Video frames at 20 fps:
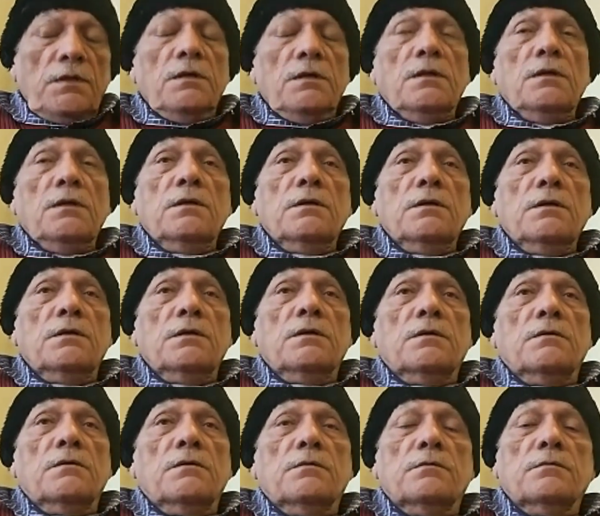
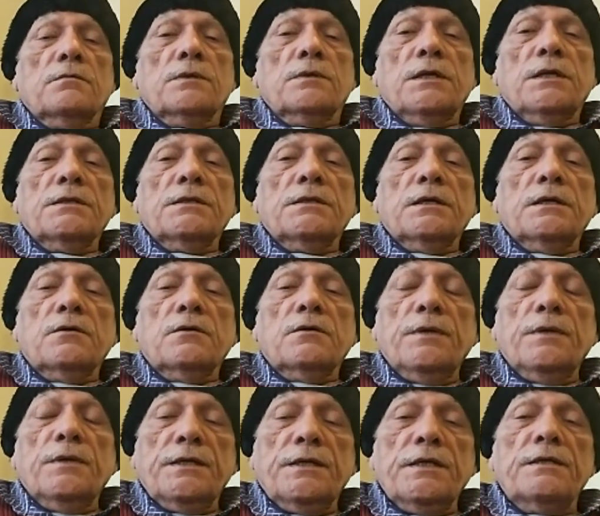the
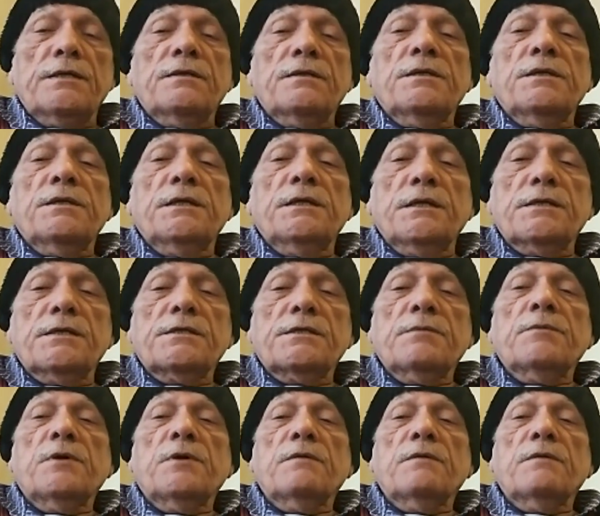committed
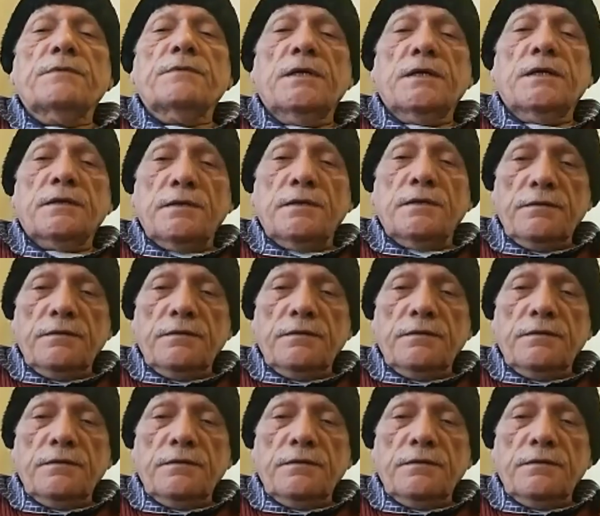readership of that